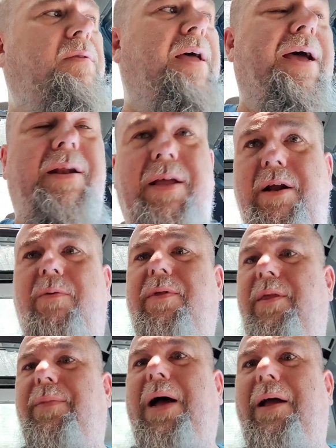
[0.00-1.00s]
That did it
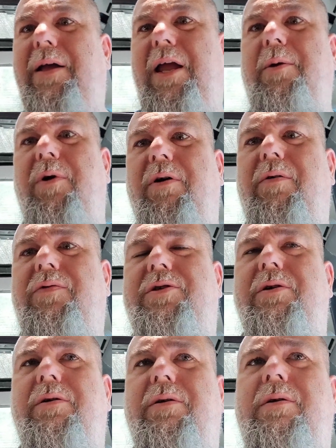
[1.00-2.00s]
when the back came off,
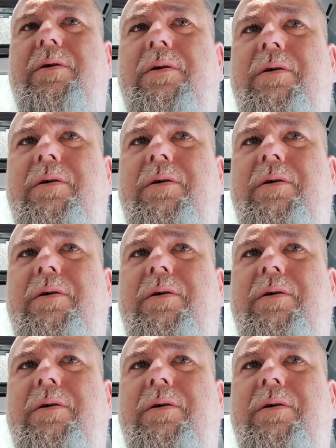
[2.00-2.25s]
so